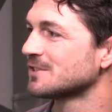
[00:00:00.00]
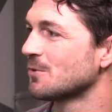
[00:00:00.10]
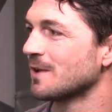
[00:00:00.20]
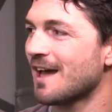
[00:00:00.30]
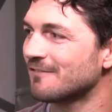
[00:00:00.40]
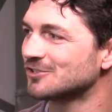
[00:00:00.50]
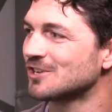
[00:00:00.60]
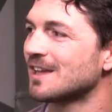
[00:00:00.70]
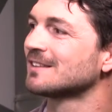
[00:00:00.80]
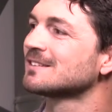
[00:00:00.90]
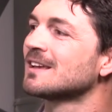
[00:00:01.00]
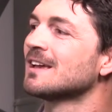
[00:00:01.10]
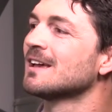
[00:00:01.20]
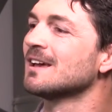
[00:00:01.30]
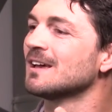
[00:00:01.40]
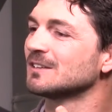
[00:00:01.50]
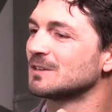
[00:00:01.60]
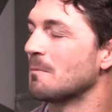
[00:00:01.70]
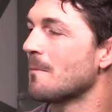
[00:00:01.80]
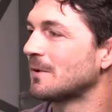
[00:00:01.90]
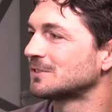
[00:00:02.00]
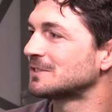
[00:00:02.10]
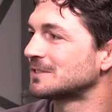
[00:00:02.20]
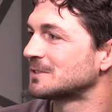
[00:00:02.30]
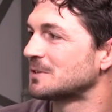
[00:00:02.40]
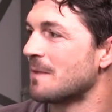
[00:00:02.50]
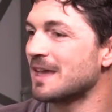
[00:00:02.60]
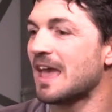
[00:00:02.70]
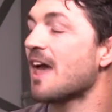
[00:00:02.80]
So we have a chance to make